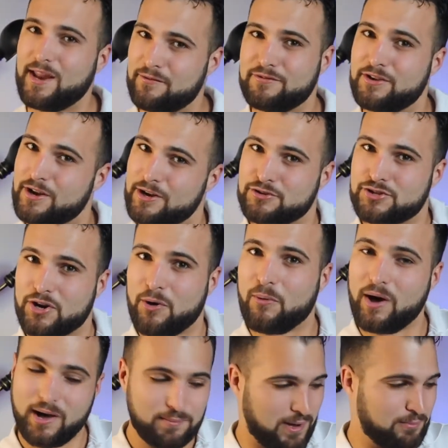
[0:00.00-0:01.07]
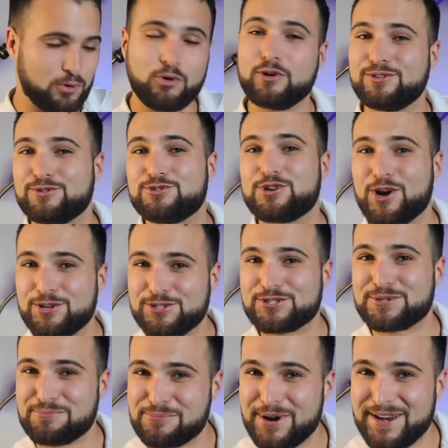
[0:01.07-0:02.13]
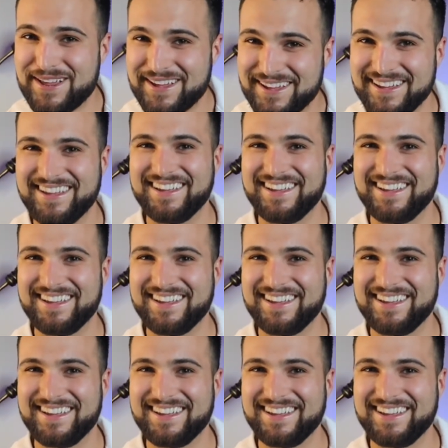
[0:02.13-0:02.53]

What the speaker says: if you didn't show up, I'm going to charge you some money.